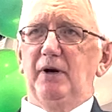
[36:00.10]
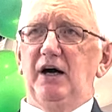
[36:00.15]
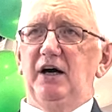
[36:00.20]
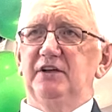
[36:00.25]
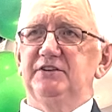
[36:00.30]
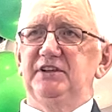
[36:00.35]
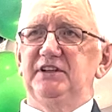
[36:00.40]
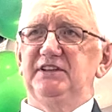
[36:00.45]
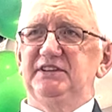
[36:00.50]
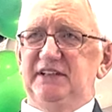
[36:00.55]

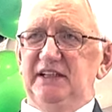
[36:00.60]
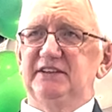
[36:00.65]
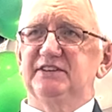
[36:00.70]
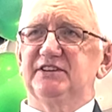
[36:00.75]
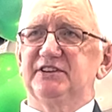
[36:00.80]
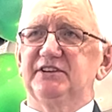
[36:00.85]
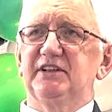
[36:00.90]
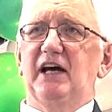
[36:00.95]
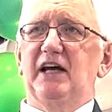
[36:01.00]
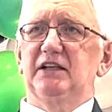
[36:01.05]
Party
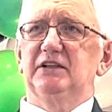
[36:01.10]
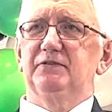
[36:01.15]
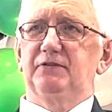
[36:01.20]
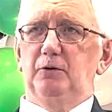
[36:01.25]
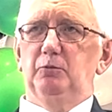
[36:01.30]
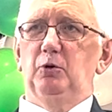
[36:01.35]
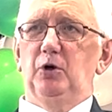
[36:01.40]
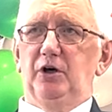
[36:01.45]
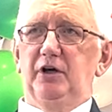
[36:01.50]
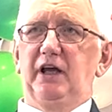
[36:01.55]
did stand
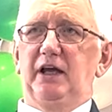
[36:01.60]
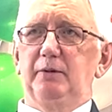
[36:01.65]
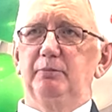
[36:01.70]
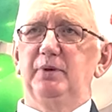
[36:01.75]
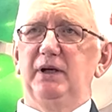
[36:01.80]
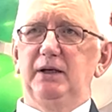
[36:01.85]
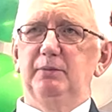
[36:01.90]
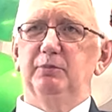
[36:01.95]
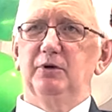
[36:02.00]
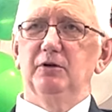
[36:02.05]
for working
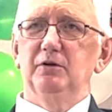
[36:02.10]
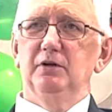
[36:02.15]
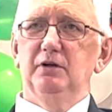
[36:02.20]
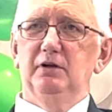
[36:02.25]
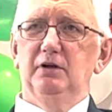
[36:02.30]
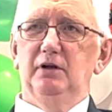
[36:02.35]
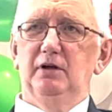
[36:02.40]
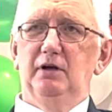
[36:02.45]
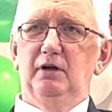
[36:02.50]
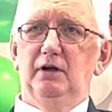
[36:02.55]
people.
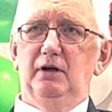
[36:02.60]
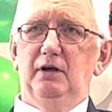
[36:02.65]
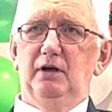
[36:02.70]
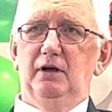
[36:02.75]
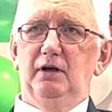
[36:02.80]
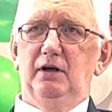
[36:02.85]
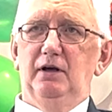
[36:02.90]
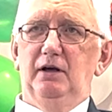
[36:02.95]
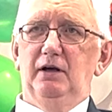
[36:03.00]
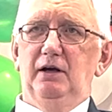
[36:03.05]

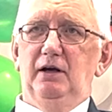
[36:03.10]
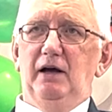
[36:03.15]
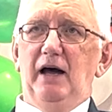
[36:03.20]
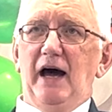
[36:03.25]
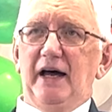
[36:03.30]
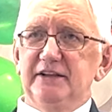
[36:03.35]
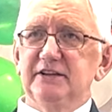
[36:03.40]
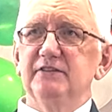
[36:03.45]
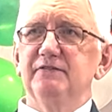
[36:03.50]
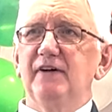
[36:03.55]

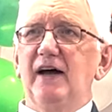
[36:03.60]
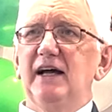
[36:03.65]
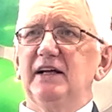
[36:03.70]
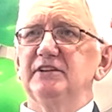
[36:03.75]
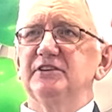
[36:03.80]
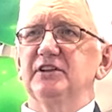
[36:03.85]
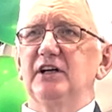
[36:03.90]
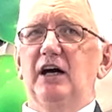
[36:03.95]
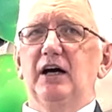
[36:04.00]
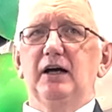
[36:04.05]
And at
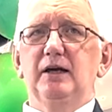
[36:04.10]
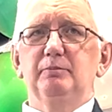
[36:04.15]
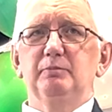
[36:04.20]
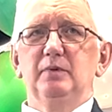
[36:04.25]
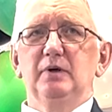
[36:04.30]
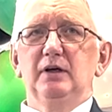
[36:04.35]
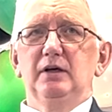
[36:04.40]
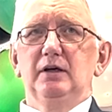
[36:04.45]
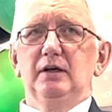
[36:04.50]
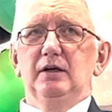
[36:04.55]
that
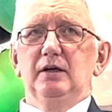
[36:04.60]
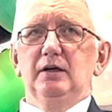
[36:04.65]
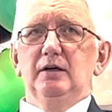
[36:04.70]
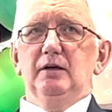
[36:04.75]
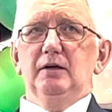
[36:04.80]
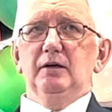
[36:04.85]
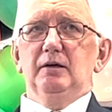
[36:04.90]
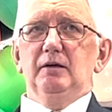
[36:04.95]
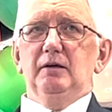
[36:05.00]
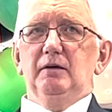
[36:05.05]
time,
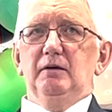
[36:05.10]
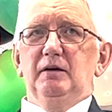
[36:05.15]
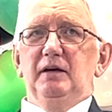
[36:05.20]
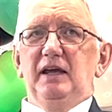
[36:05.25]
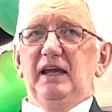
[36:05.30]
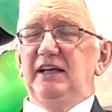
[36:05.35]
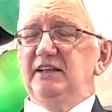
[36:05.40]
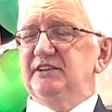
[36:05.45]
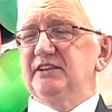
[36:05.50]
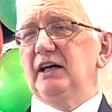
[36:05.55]

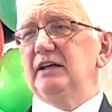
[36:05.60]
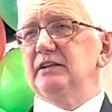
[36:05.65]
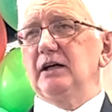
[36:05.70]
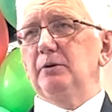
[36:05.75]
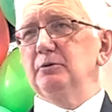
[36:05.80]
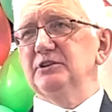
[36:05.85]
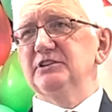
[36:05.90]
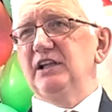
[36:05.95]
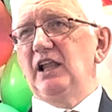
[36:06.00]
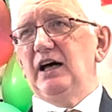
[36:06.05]
he said
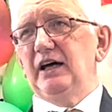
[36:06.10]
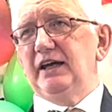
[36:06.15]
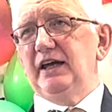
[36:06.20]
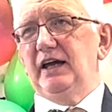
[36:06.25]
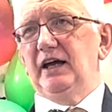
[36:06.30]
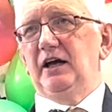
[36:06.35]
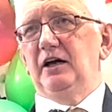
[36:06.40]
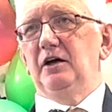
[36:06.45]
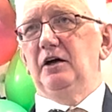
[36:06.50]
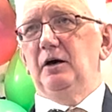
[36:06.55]
I was
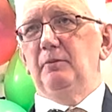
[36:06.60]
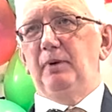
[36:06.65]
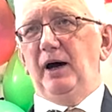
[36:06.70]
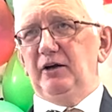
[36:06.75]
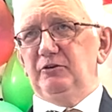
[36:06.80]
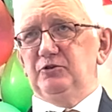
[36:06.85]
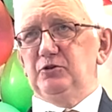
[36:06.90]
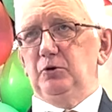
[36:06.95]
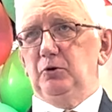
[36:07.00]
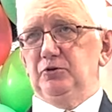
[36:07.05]
lying
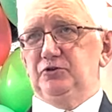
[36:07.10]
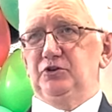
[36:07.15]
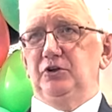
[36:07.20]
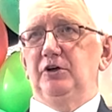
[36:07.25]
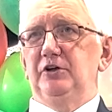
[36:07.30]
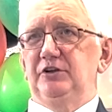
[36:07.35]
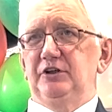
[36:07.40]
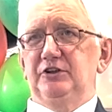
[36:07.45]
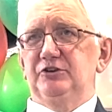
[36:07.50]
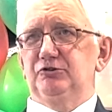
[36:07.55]
about torture
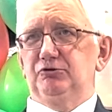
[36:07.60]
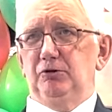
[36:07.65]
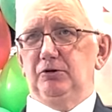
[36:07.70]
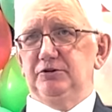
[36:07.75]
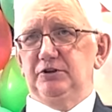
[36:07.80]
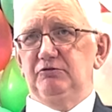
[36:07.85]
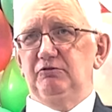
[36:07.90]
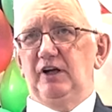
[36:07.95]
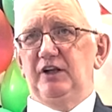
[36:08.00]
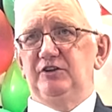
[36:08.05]
and
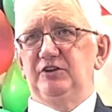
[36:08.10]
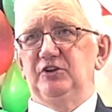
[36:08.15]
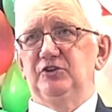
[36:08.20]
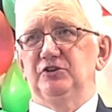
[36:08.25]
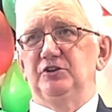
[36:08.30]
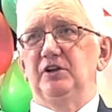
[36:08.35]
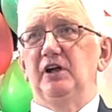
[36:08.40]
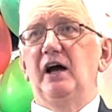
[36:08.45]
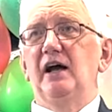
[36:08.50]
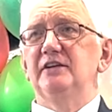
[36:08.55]
extraordinary
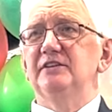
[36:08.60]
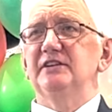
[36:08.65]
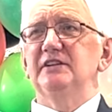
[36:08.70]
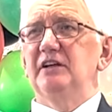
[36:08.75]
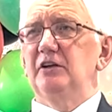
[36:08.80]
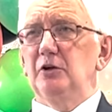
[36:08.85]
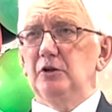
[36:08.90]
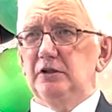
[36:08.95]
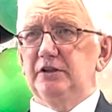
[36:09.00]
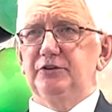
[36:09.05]
rendition. And
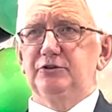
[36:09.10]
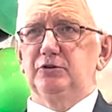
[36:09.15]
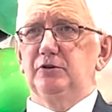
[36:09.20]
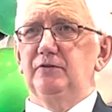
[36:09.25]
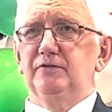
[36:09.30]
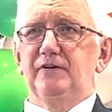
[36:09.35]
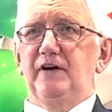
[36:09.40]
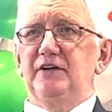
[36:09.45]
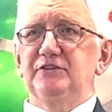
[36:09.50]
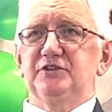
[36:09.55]
in early
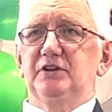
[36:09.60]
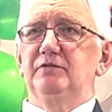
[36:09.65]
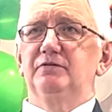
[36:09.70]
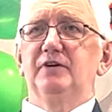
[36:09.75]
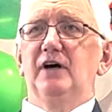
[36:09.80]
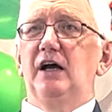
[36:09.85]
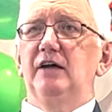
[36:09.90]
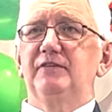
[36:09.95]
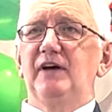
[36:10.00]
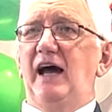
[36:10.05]

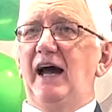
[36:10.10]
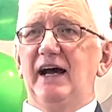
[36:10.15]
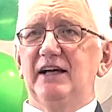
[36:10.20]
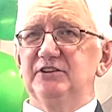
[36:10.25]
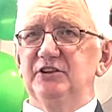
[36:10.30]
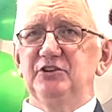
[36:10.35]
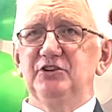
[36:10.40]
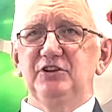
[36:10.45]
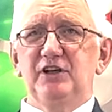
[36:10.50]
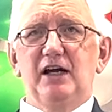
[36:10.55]
2005, it
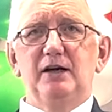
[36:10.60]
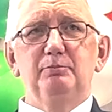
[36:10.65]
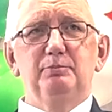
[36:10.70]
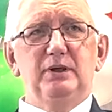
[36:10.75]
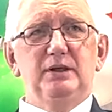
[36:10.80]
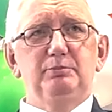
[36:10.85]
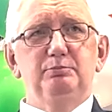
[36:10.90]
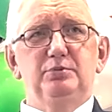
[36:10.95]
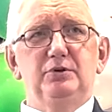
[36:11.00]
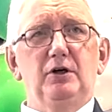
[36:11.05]
hadn't yet
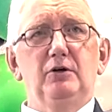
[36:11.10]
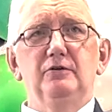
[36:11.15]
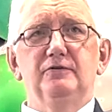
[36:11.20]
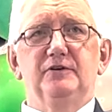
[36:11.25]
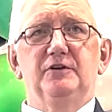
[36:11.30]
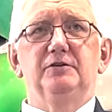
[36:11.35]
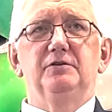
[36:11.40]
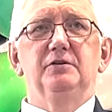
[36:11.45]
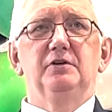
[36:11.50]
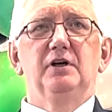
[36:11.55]
been
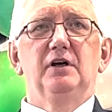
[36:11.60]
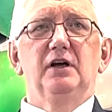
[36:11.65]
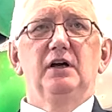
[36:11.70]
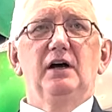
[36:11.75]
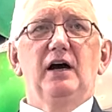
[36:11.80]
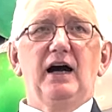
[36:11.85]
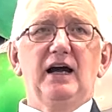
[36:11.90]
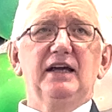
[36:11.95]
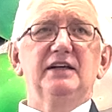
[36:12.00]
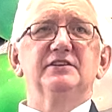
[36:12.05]
proven.
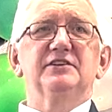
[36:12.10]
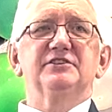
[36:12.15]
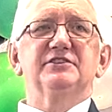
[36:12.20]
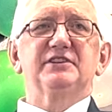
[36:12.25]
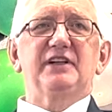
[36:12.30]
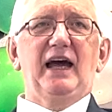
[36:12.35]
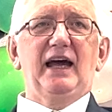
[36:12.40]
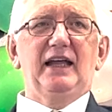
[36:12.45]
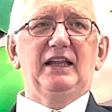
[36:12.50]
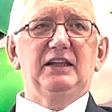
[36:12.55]
I
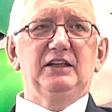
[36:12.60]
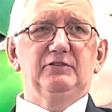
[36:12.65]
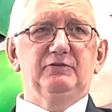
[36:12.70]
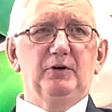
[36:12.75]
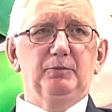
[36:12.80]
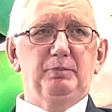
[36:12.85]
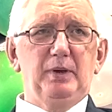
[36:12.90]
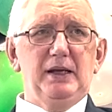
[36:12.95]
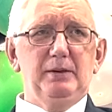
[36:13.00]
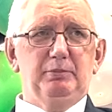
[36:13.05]
understand
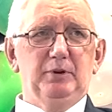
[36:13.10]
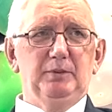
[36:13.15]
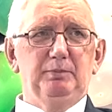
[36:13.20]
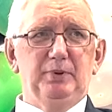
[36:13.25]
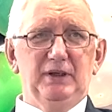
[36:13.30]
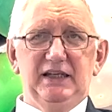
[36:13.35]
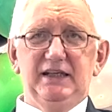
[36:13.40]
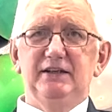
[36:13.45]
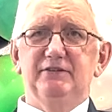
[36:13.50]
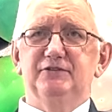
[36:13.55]
that people
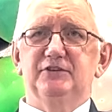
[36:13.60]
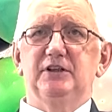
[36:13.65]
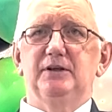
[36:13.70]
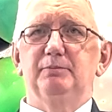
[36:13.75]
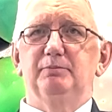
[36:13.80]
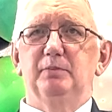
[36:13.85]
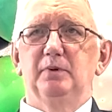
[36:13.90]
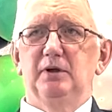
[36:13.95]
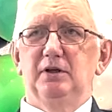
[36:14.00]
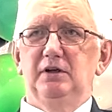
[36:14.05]
believed
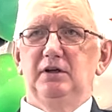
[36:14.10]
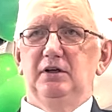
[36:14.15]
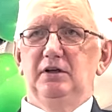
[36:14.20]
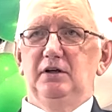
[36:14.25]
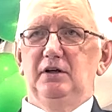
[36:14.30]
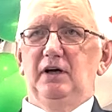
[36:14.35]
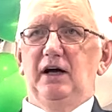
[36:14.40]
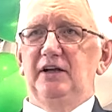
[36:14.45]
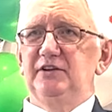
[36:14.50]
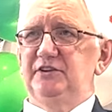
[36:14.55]
him
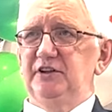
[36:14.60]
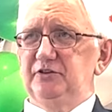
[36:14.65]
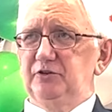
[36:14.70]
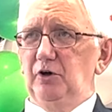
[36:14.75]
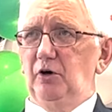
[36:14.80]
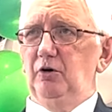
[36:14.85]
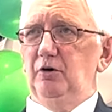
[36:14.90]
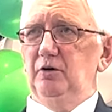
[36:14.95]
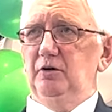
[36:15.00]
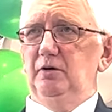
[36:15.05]
and did
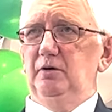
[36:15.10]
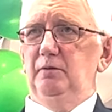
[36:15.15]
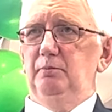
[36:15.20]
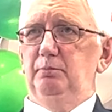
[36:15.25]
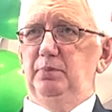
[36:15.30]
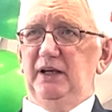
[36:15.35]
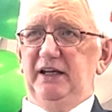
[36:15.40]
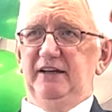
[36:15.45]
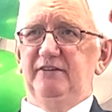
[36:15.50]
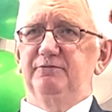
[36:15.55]
not
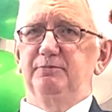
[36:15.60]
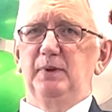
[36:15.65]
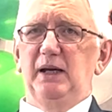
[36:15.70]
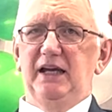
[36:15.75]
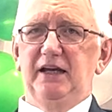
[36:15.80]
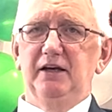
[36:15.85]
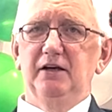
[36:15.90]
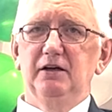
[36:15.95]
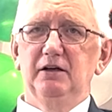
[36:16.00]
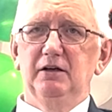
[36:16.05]
believe
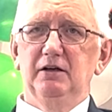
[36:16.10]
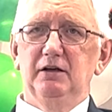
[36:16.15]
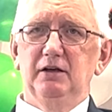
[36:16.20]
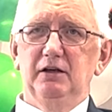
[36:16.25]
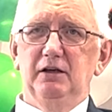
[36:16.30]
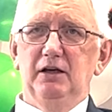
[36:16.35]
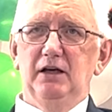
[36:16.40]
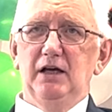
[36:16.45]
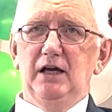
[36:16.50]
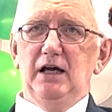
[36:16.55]
me.
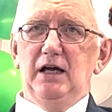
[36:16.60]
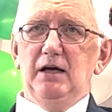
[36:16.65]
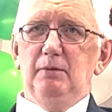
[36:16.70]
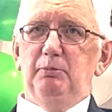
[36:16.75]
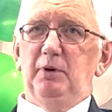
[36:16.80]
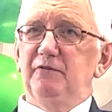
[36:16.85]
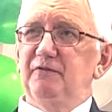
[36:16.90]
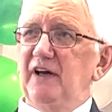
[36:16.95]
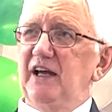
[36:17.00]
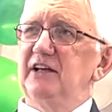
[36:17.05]

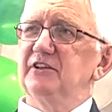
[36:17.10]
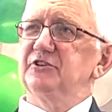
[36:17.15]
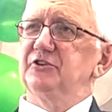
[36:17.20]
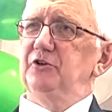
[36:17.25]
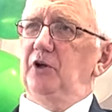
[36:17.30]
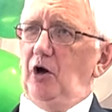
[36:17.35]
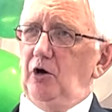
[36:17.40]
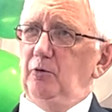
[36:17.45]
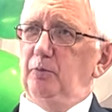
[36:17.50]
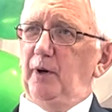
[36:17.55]
But there is
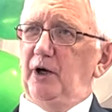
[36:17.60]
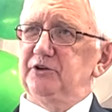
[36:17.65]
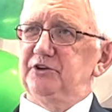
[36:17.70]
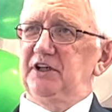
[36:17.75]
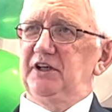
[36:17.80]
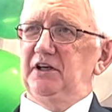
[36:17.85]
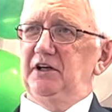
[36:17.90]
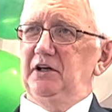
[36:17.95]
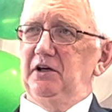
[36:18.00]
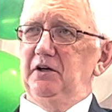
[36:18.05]

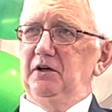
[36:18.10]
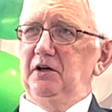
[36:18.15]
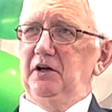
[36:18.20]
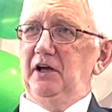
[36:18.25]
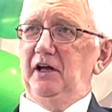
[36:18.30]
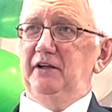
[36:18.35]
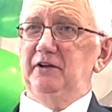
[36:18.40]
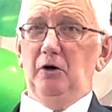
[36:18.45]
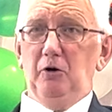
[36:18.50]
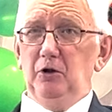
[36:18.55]
nobody
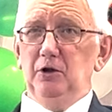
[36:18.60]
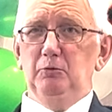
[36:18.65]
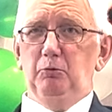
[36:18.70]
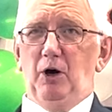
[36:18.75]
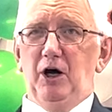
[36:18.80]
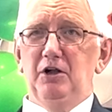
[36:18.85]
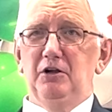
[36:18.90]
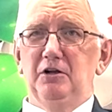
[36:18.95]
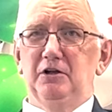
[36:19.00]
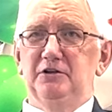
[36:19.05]
in the whole
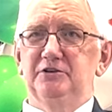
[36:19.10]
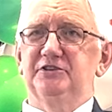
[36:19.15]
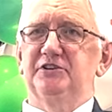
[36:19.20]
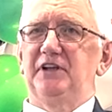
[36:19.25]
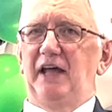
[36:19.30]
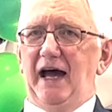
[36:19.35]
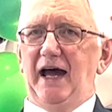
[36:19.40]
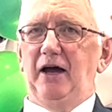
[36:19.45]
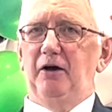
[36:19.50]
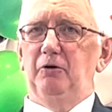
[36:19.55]

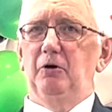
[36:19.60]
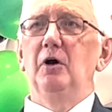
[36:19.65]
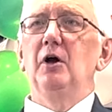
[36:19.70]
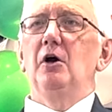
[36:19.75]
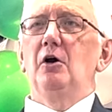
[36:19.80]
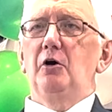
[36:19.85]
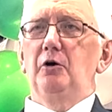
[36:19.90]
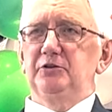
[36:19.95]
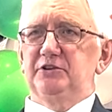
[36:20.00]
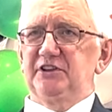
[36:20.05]
world now
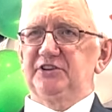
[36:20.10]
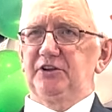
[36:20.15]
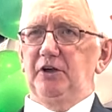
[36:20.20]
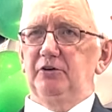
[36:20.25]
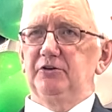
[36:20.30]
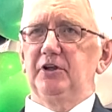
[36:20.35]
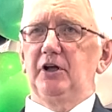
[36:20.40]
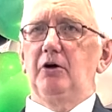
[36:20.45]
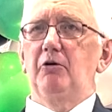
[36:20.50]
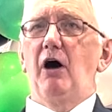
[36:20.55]
who does
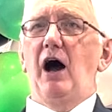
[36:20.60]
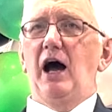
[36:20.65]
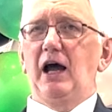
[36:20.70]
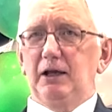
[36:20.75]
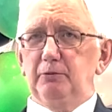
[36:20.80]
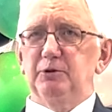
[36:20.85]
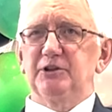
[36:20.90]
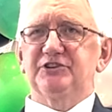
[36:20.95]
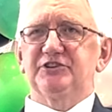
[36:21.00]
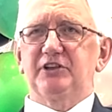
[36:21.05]
not know
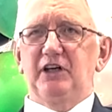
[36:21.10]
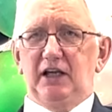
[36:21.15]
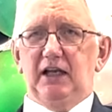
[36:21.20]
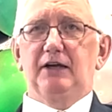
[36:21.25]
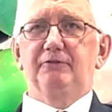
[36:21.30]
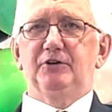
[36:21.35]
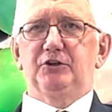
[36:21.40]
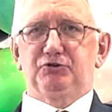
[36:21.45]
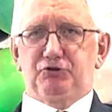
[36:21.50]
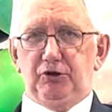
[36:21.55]
I was
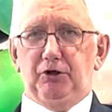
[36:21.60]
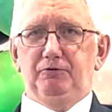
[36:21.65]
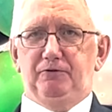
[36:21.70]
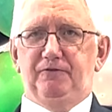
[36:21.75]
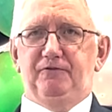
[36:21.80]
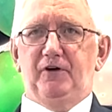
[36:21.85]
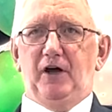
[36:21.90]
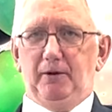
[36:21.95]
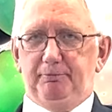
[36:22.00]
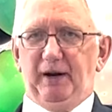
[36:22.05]
telling the
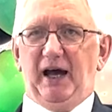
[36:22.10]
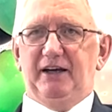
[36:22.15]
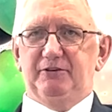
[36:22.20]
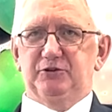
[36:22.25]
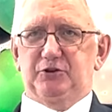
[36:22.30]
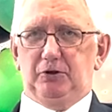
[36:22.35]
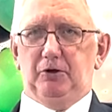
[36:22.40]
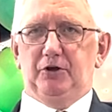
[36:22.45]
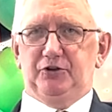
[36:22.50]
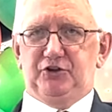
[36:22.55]
truth
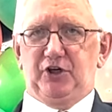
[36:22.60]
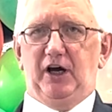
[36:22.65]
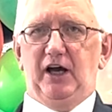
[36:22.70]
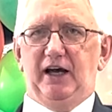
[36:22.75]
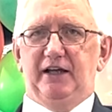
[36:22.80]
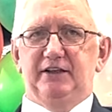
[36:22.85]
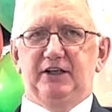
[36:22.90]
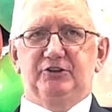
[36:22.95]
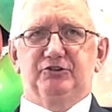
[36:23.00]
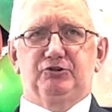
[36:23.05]
about torture
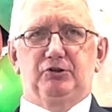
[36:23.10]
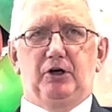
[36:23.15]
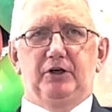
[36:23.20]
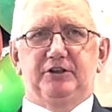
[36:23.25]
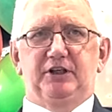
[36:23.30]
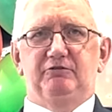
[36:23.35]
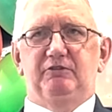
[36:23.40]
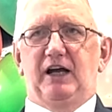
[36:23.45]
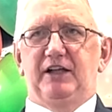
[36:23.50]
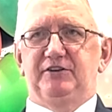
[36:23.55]
and
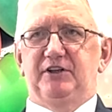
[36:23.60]
extraordinary